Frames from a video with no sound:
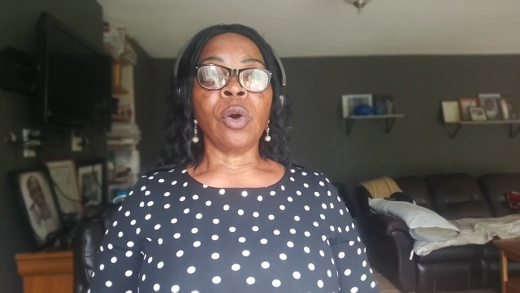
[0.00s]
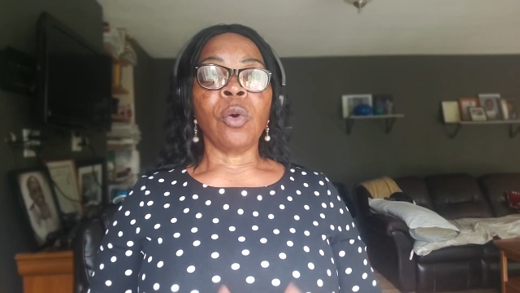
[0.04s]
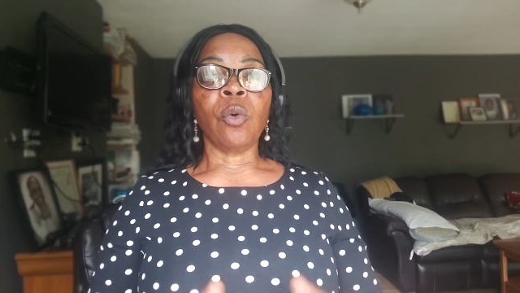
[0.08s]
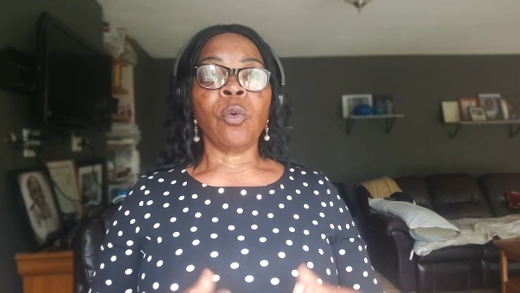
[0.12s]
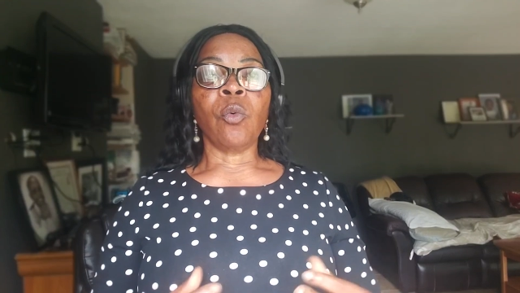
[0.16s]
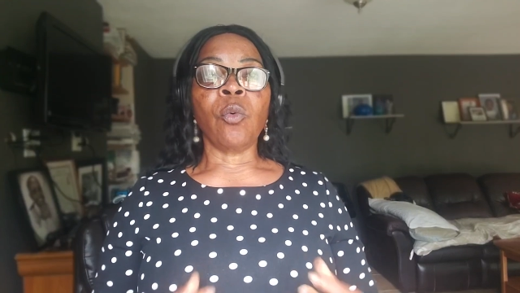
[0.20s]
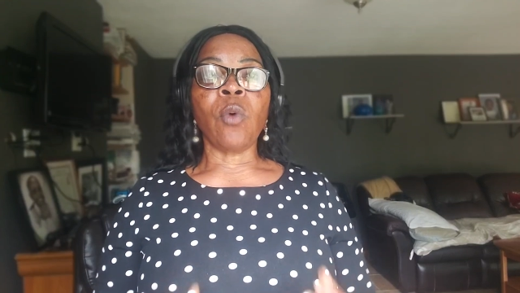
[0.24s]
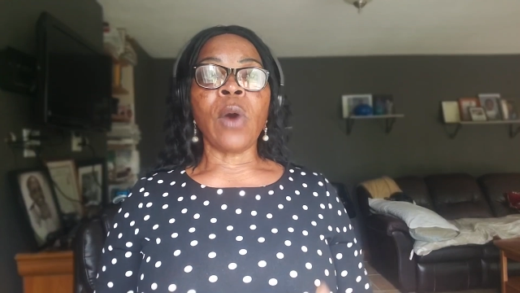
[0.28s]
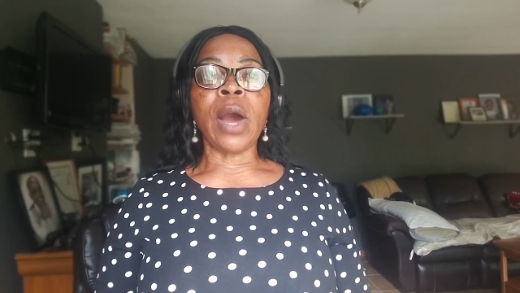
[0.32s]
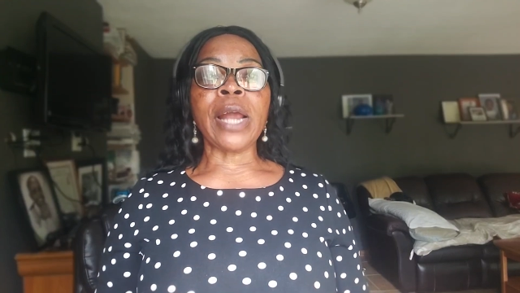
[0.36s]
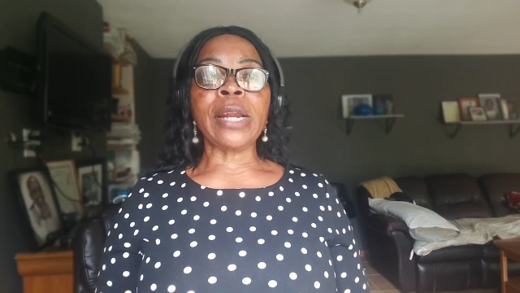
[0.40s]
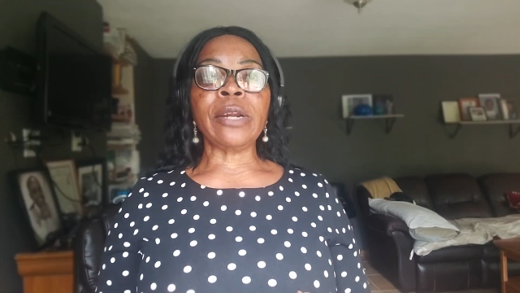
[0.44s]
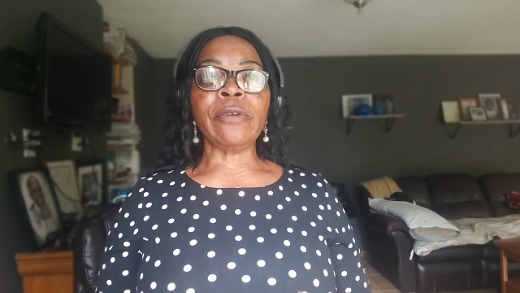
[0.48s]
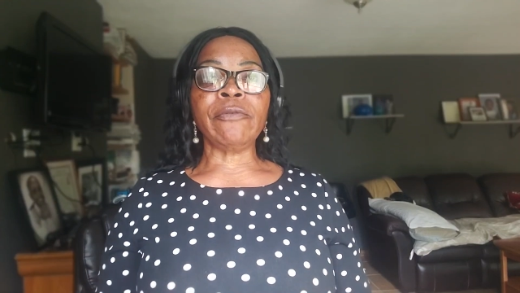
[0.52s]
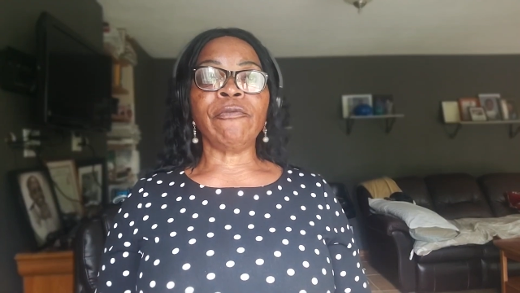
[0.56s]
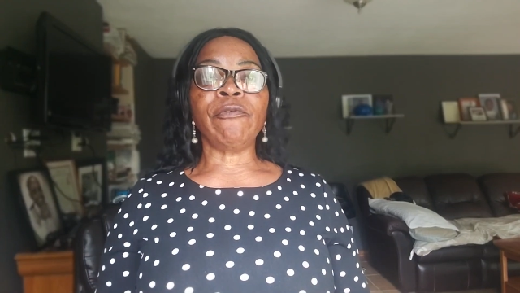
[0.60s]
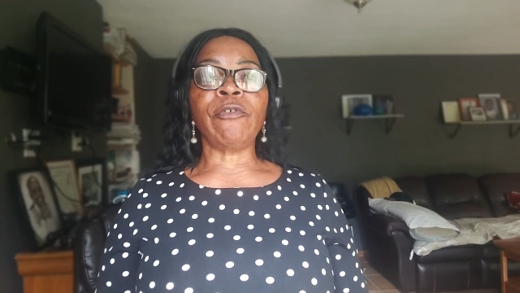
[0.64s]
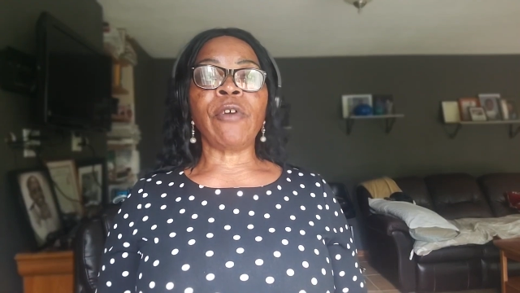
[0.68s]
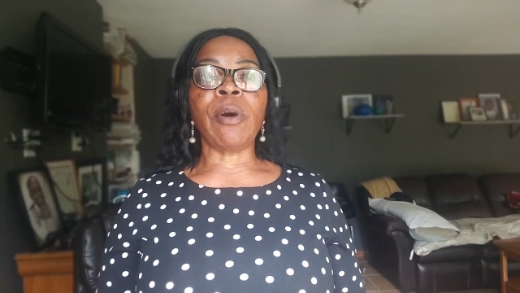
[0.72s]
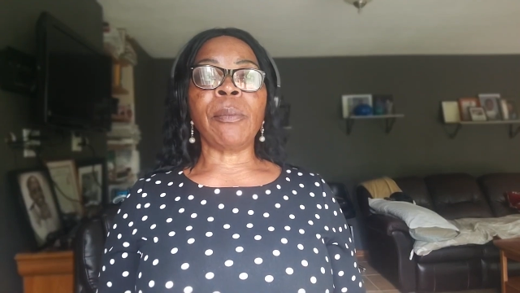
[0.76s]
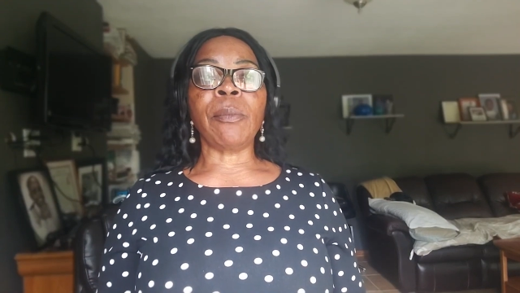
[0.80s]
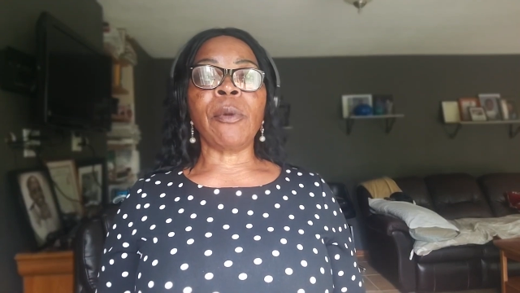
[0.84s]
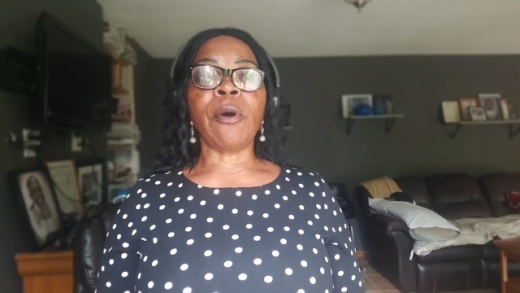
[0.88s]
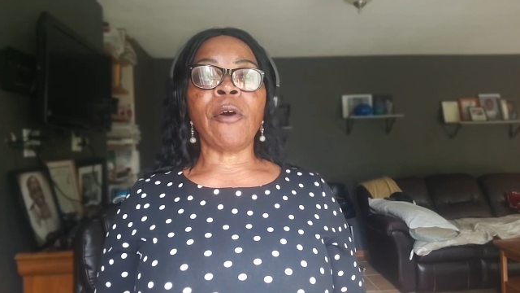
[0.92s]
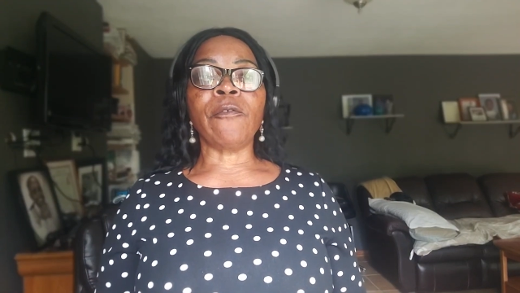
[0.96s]
one
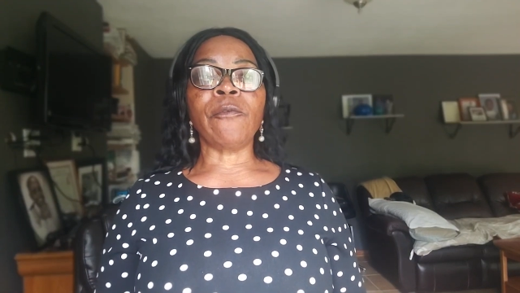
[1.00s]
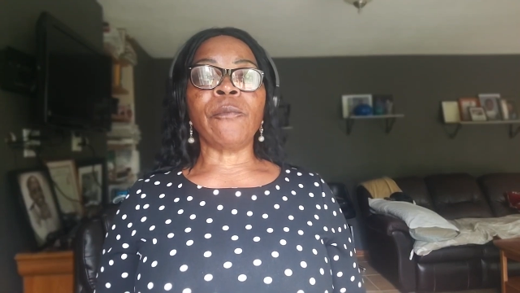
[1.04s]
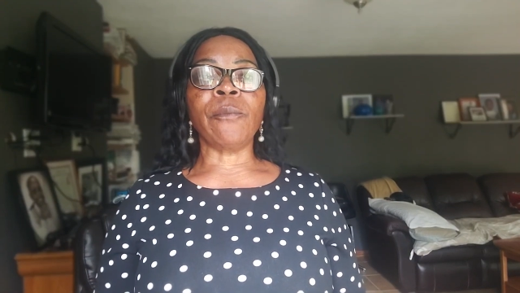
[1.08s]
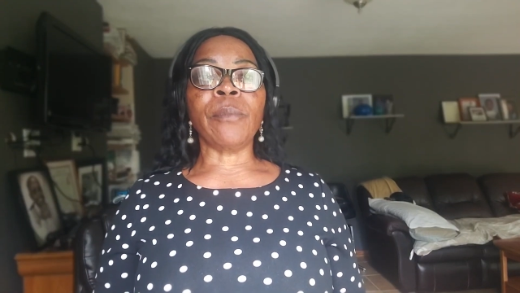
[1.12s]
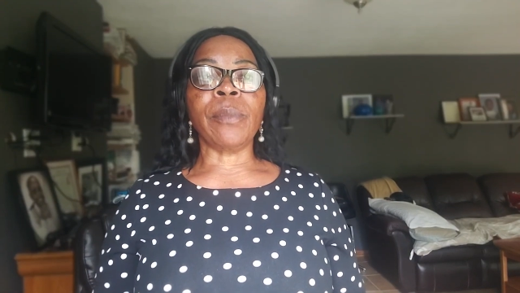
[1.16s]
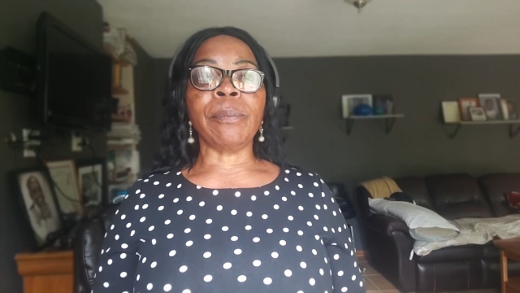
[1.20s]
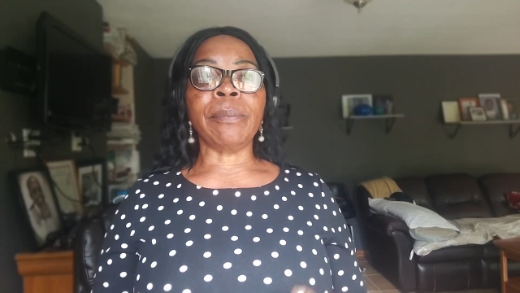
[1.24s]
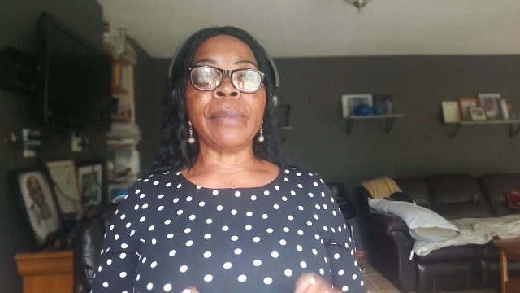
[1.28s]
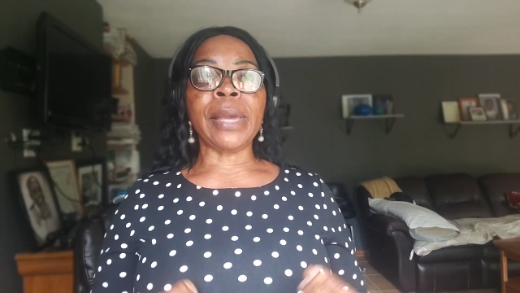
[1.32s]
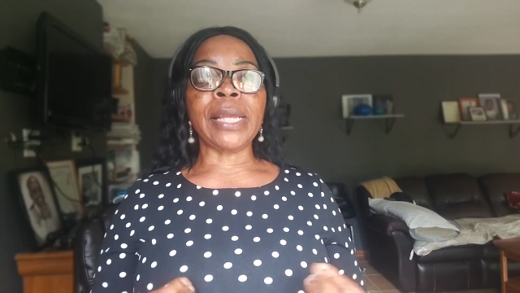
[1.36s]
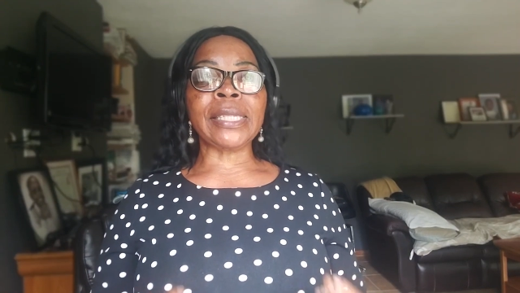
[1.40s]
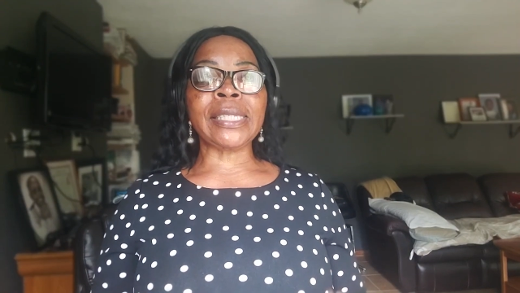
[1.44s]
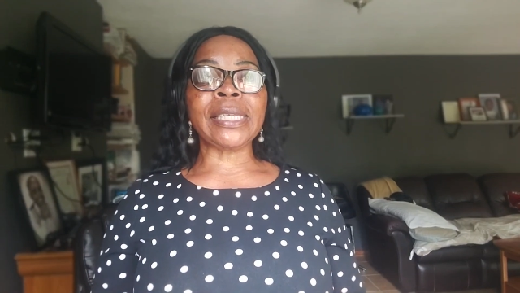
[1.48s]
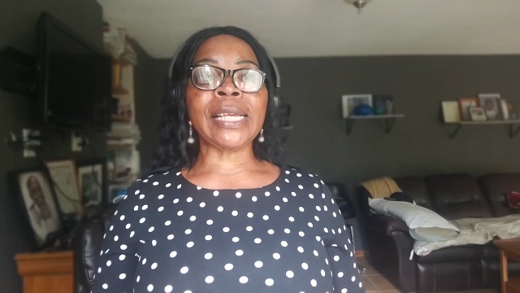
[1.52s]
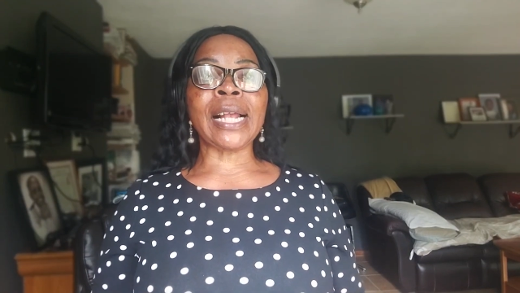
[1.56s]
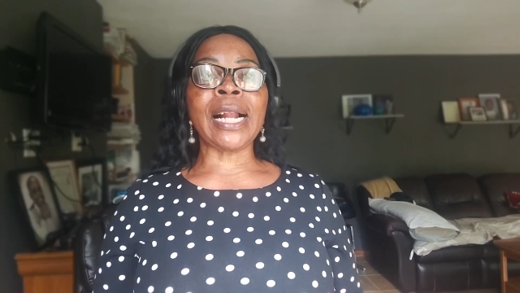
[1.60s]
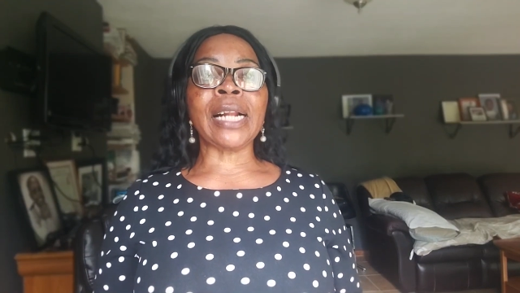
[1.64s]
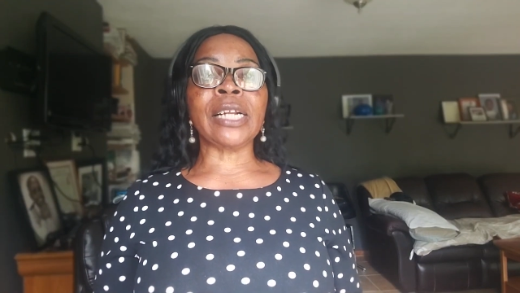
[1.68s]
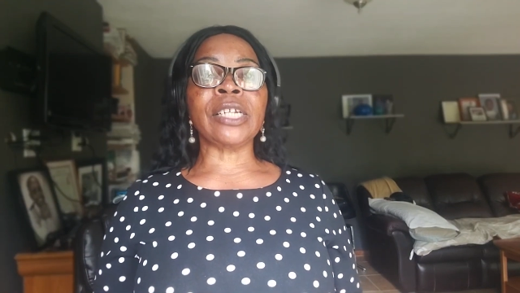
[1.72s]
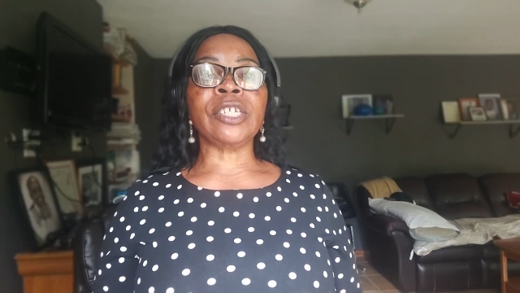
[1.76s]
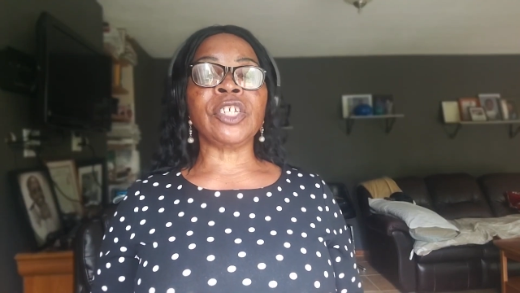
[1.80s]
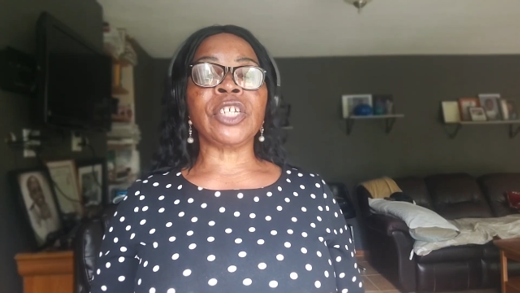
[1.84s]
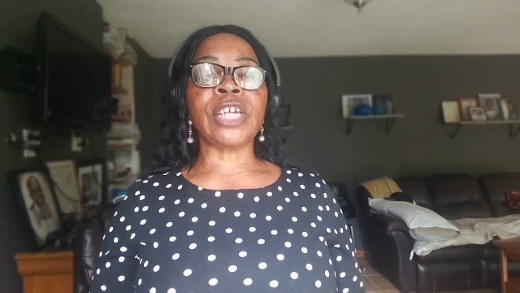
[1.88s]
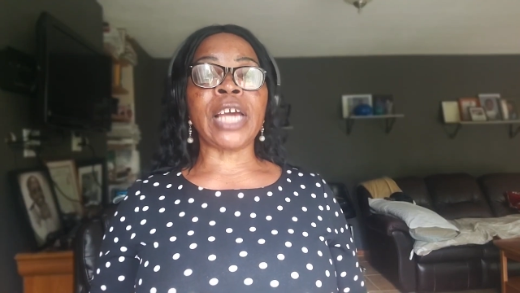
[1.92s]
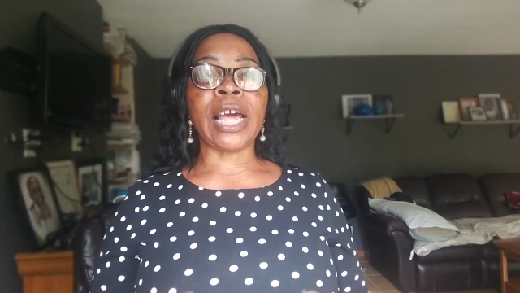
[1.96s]
form of
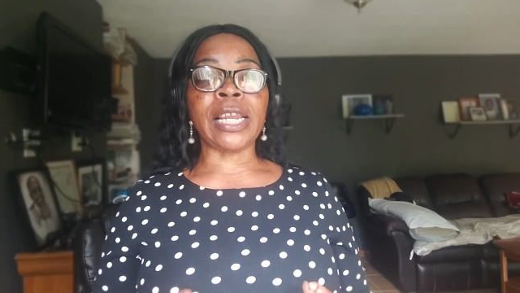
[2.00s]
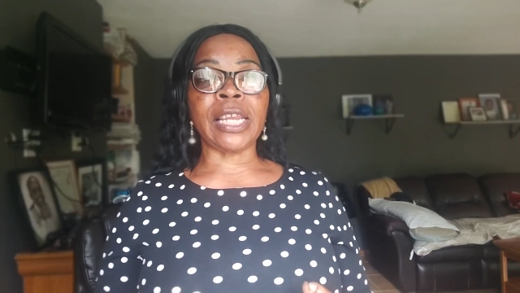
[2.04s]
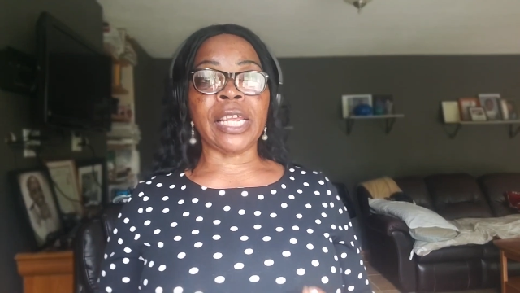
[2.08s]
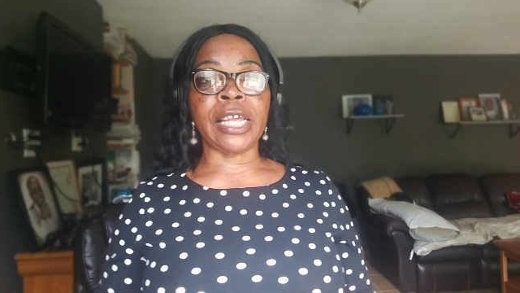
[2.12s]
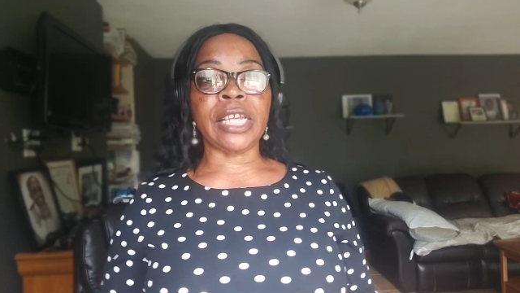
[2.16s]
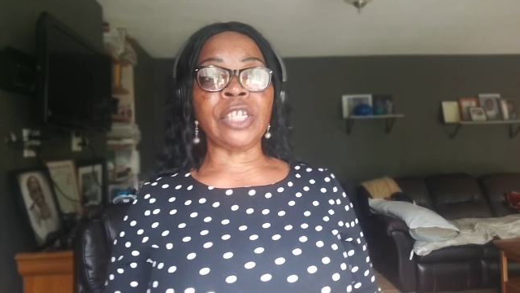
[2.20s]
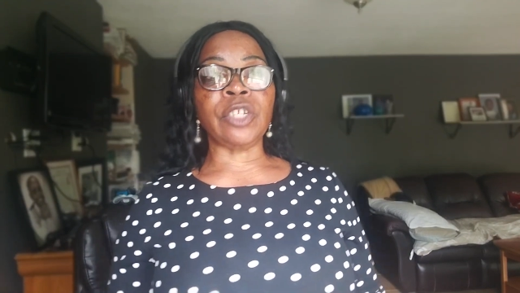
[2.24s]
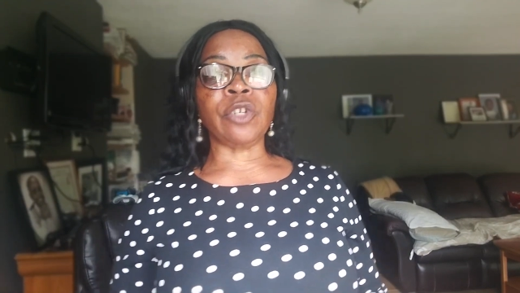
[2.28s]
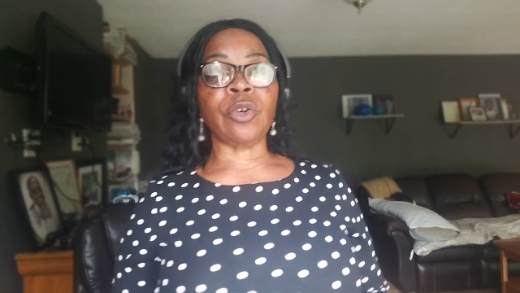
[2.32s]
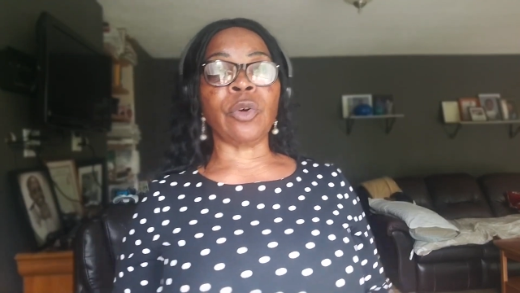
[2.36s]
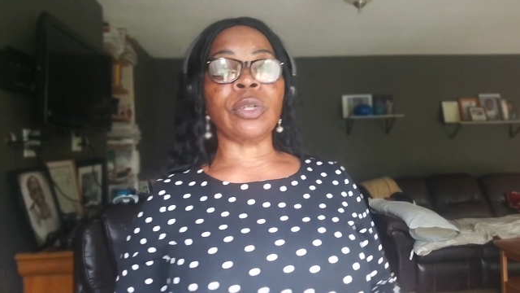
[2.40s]
mental challenge